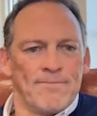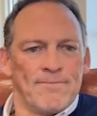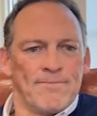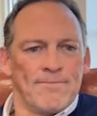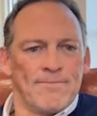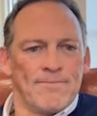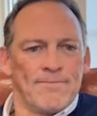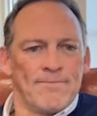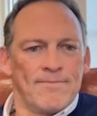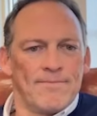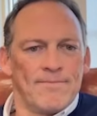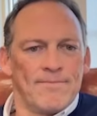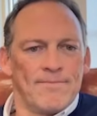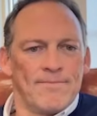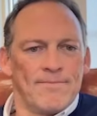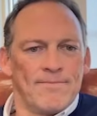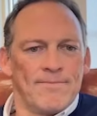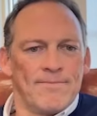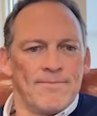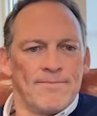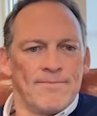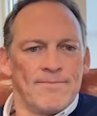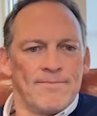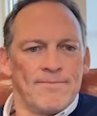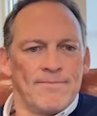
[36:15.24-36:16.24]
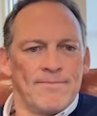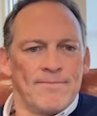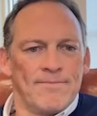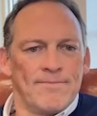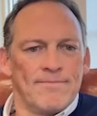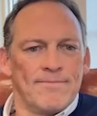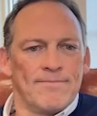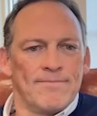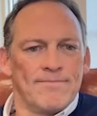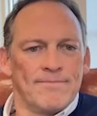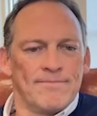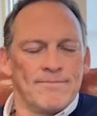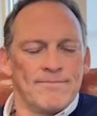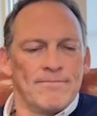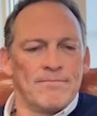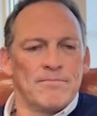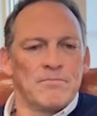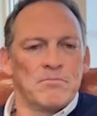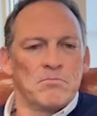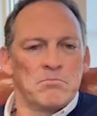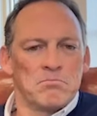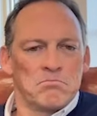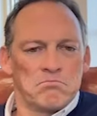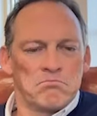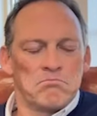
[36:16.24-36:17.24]

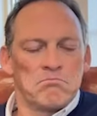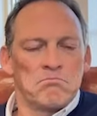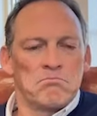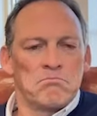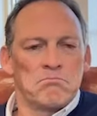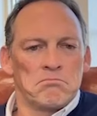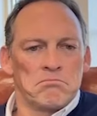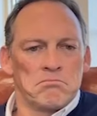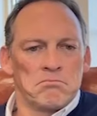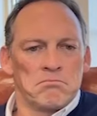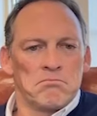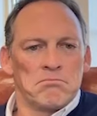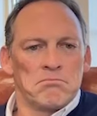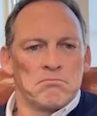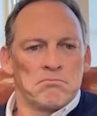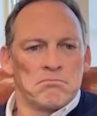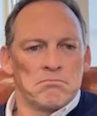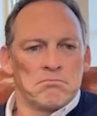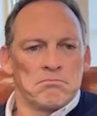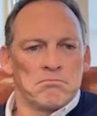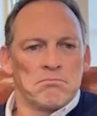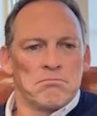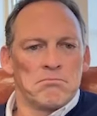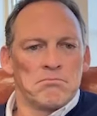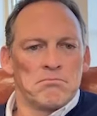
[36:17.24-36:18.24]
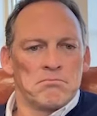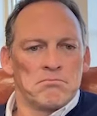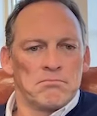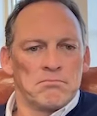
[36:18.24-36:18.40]
(not speaking)